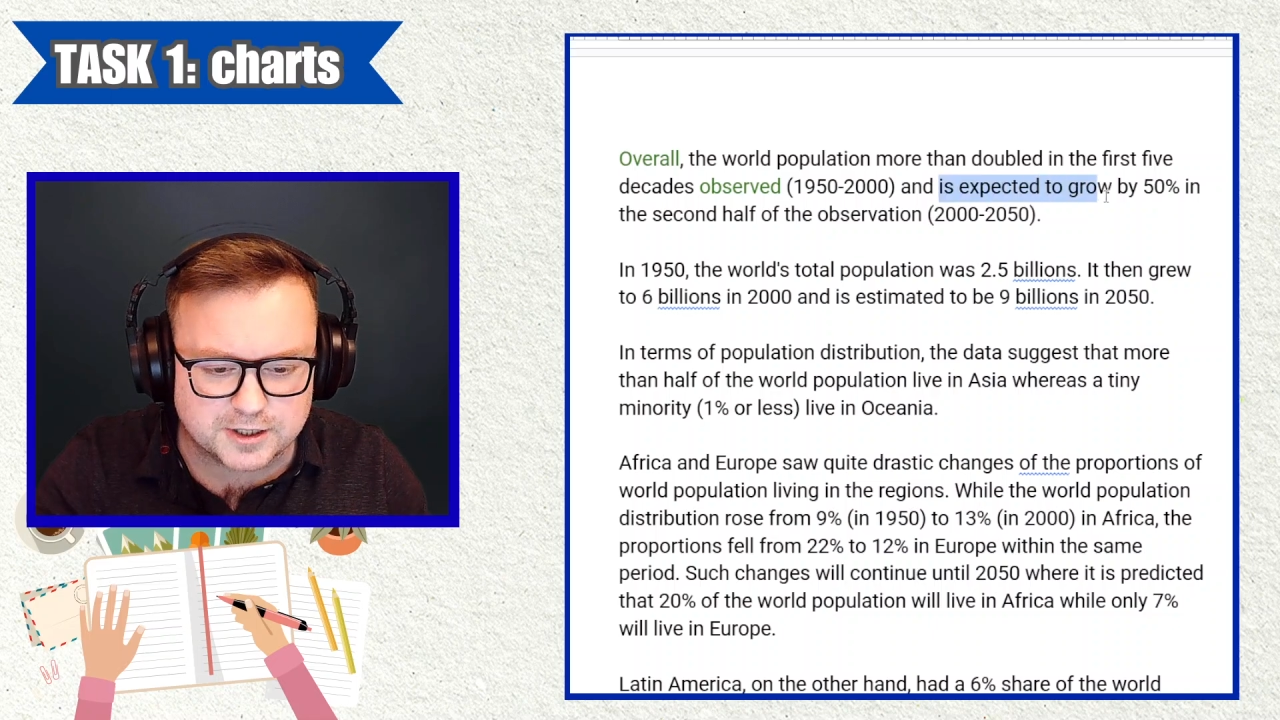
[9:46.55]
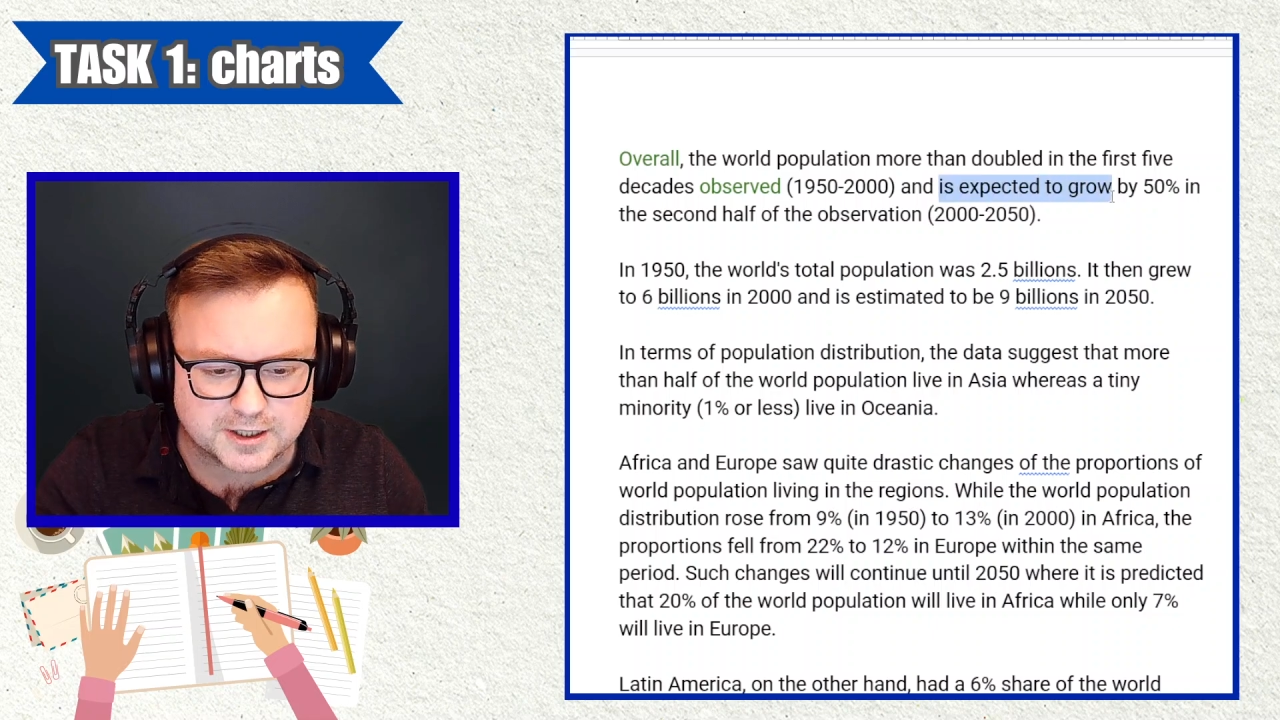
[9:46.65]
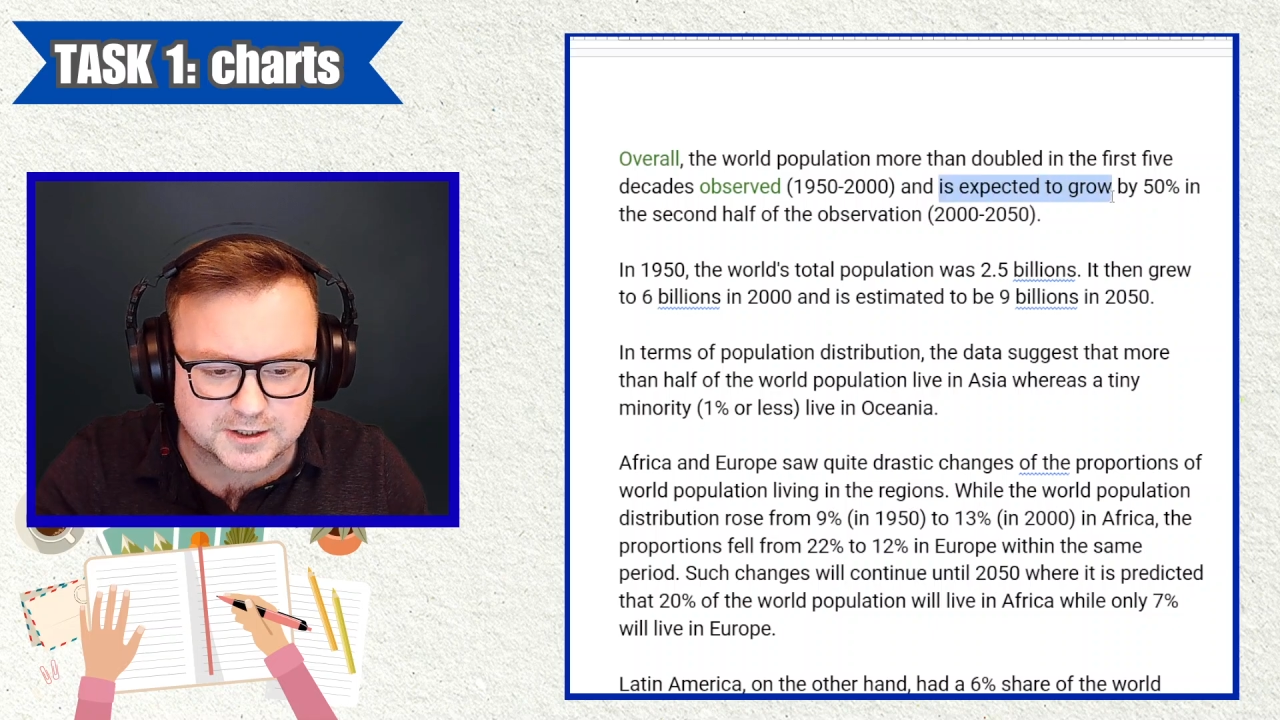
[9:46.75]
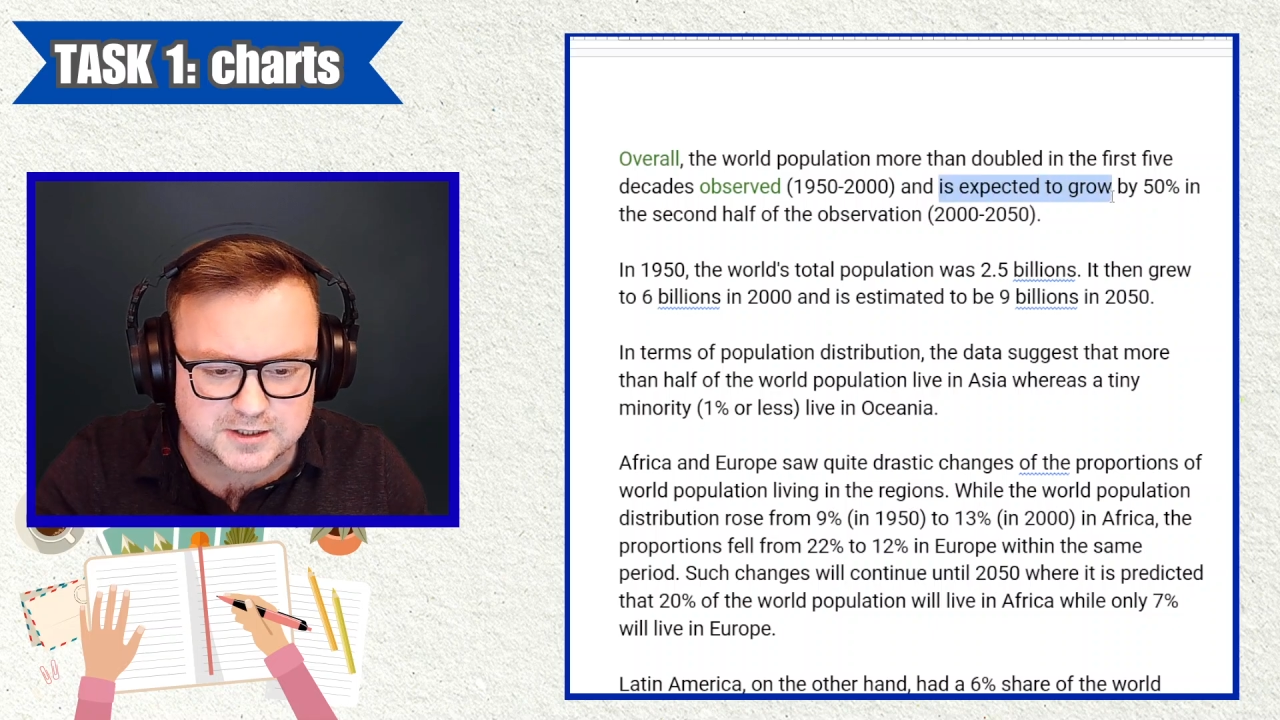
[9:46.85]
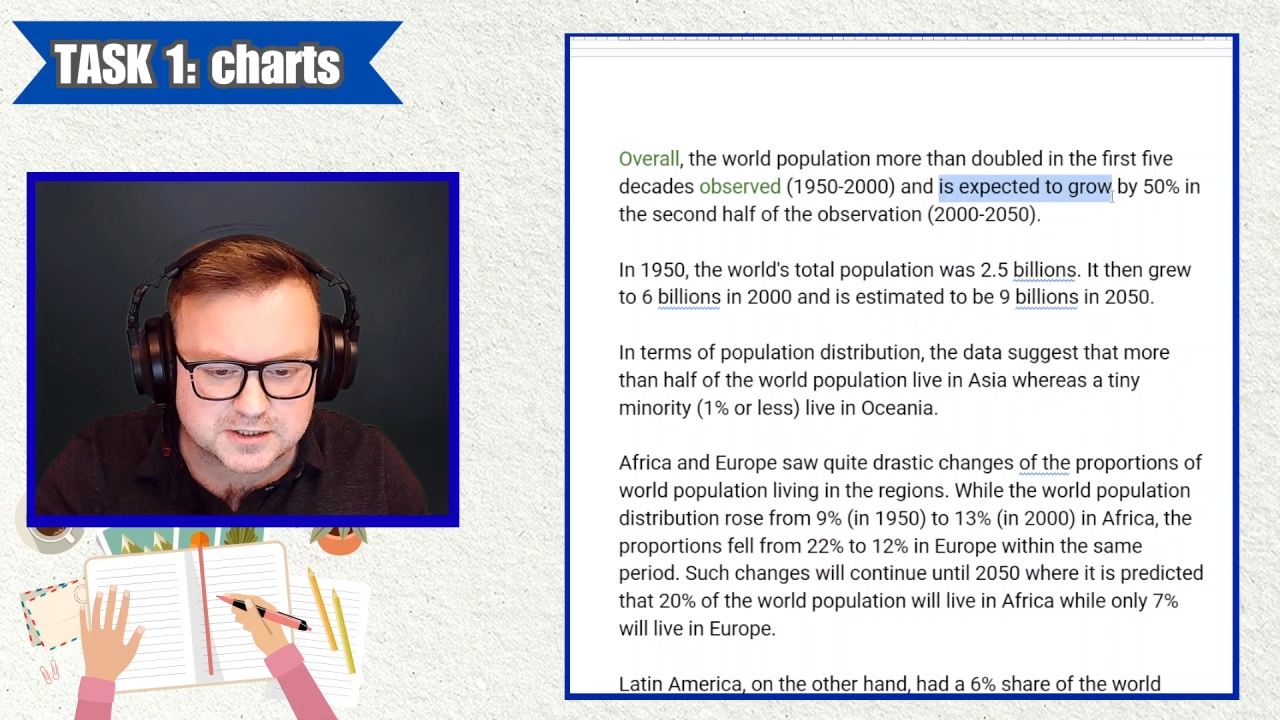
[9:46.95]

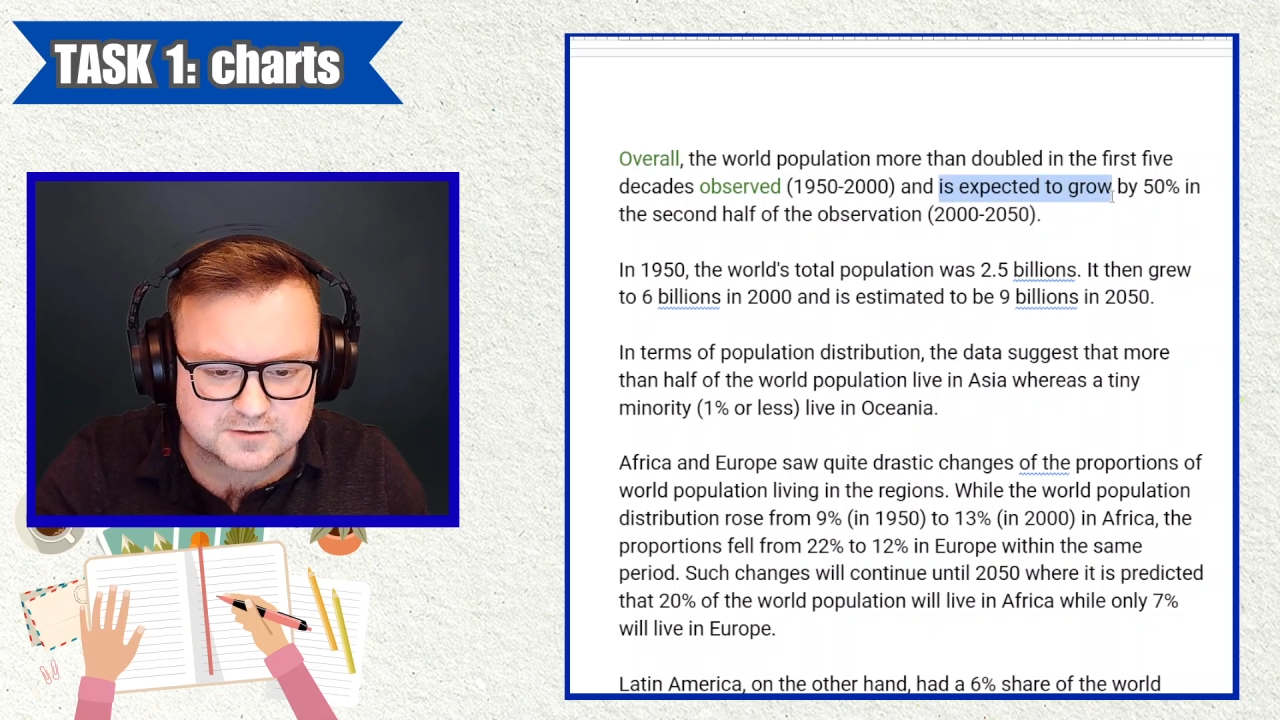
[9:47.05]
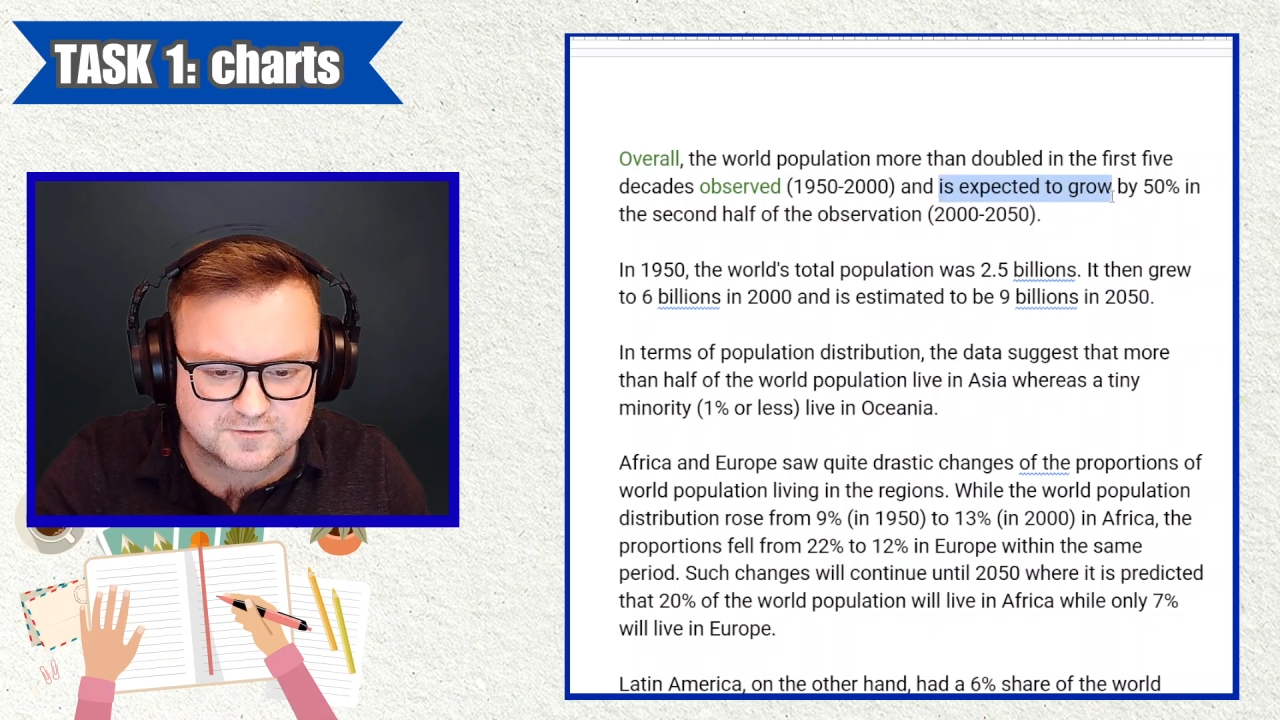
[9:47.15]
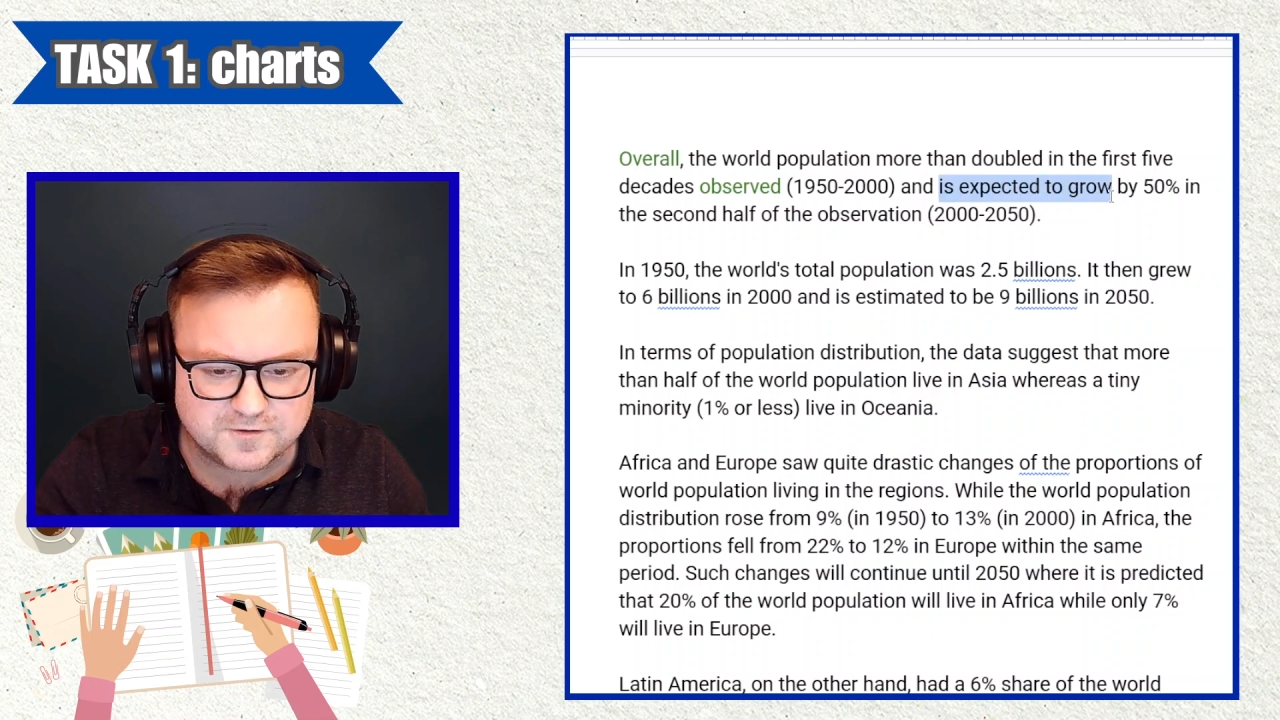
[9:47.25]
nice.